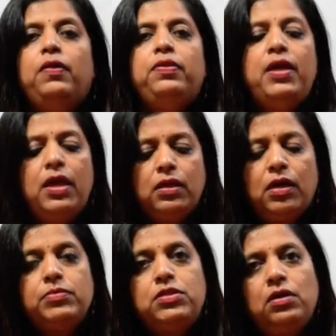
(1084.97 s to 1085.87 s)
Then
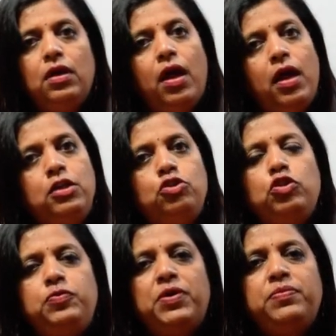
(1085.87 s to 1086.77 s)
comes
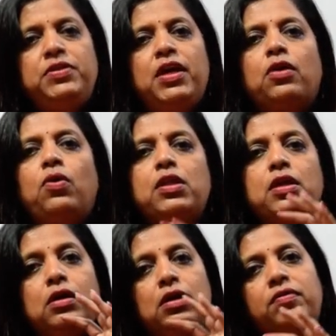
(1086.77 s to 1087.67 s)
angiosperms. They are called the
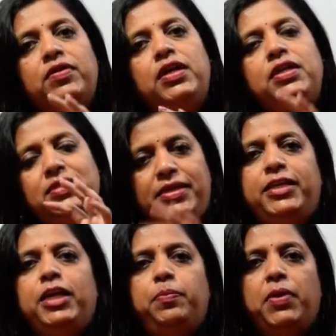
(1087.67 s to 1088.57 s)
covered
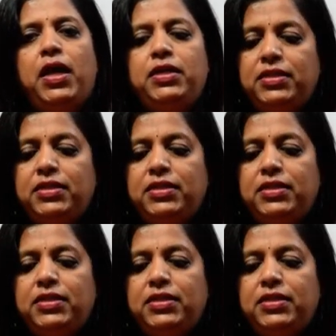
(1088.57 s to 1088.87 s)
seeded plant.